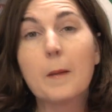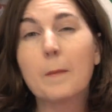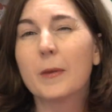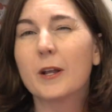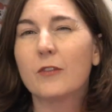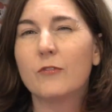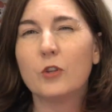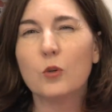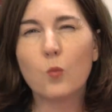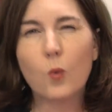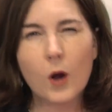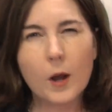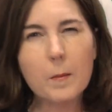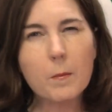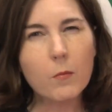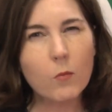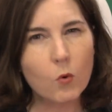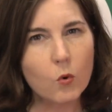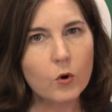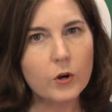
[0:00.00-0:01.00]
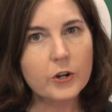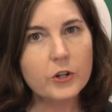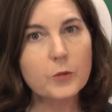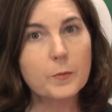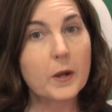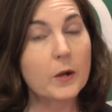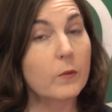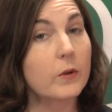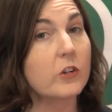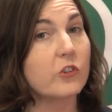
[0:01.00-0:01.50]
but if you want more,
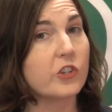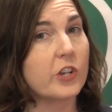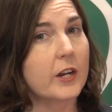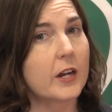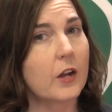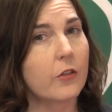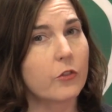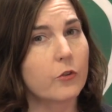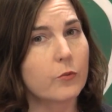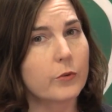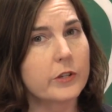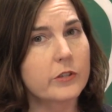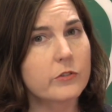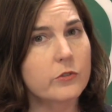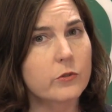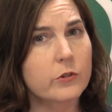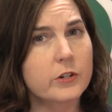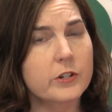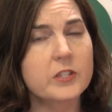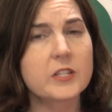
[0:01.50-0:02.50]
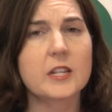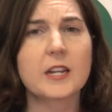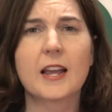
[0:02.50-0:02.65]
you might want to check out the resource.